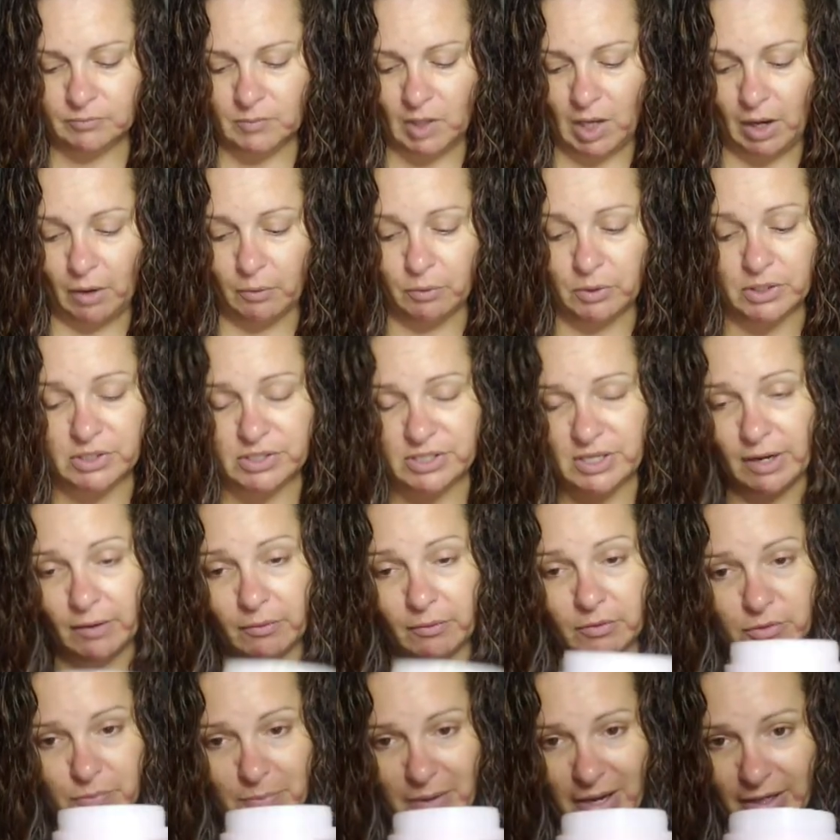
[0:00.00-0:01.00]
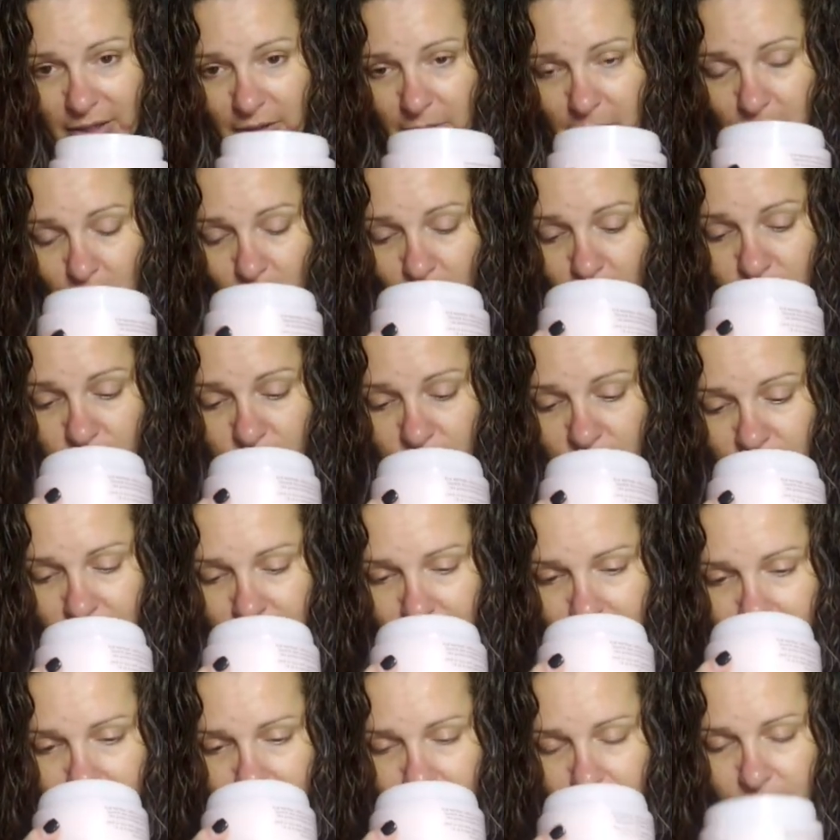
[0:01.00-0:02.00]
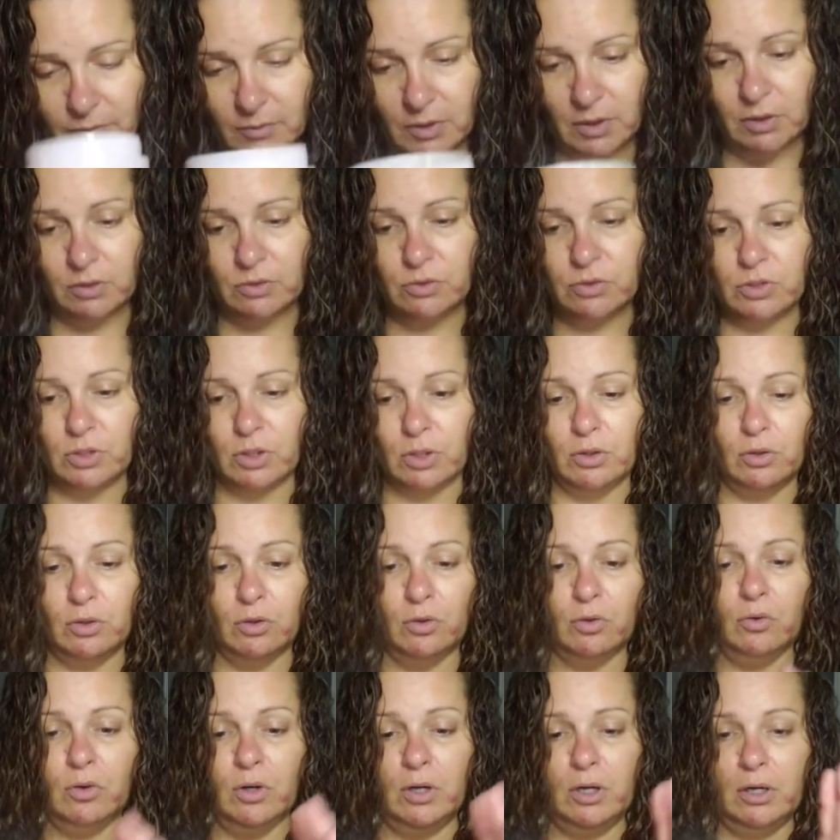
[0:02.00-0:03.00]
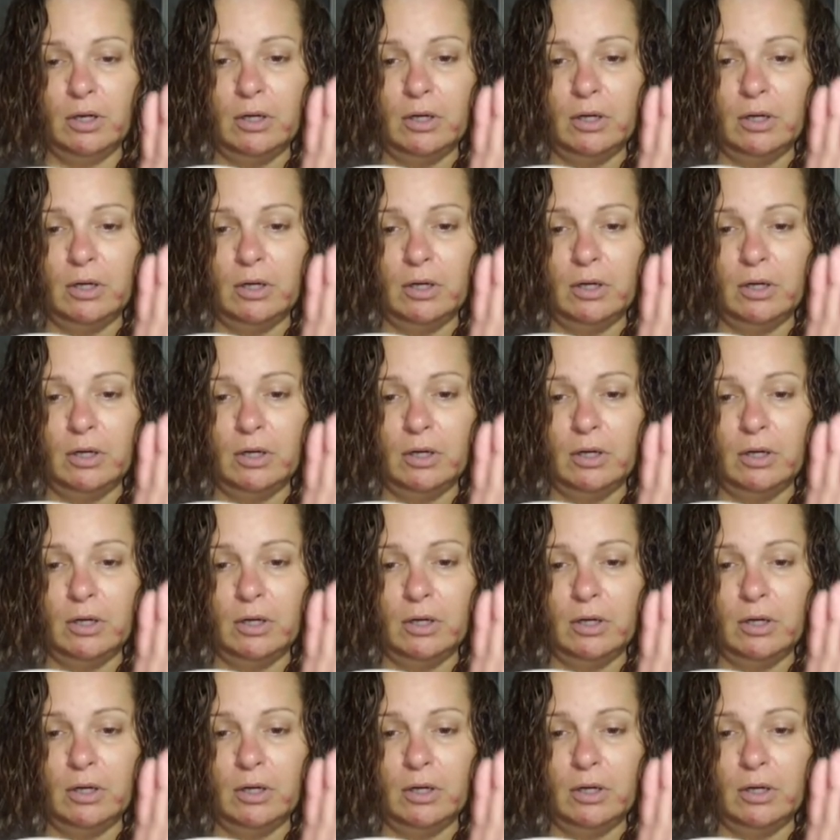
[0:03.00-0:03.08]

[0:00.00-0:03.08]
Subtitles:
I want to say it was back in March. So